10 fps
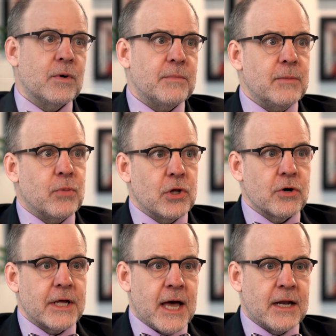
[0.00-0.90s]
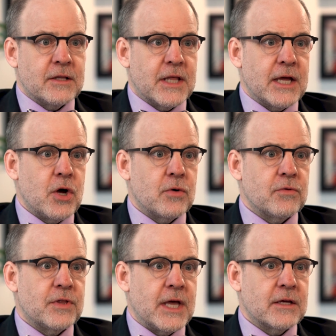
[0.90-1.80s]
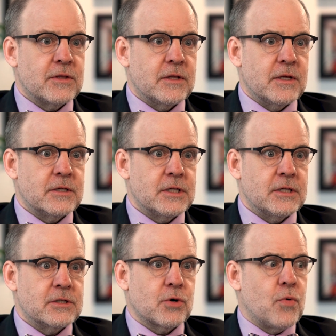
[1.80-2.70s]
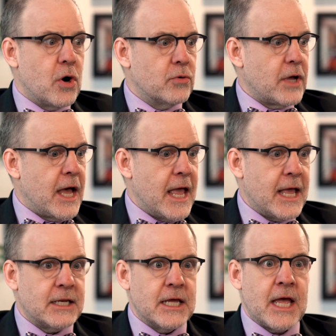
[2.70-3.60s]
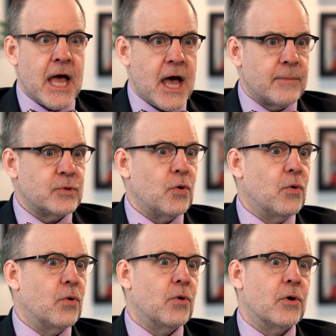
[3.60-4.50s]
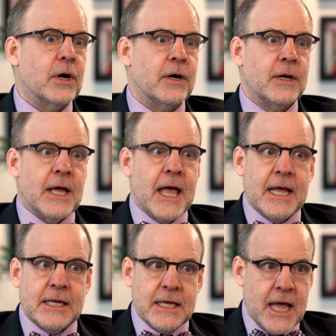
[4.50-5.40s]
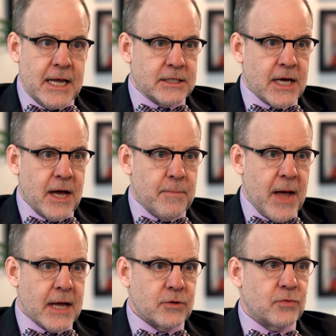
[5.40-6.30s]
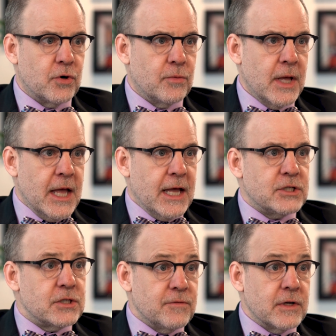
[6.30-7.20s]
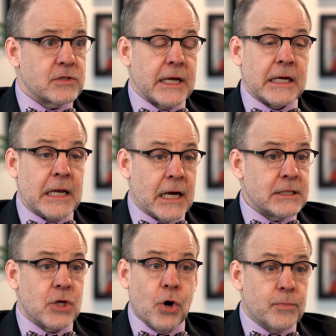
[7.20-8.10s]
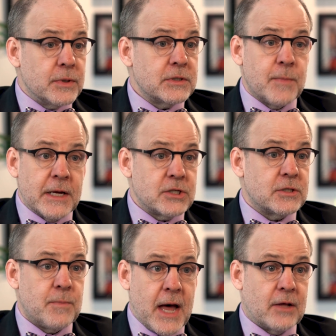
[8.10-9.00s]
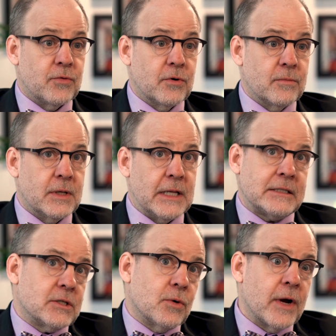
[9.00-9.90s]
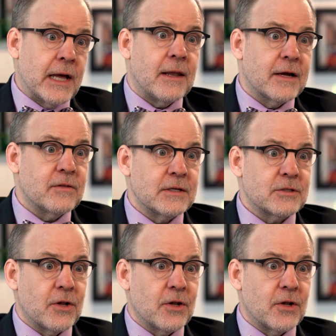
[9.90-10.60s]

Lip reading: when people look at it, they don't think that this is, quote, a handicapped or ADA type bathroom. It just feels like a nice, open, spacious bathroom, and that's the way I like things to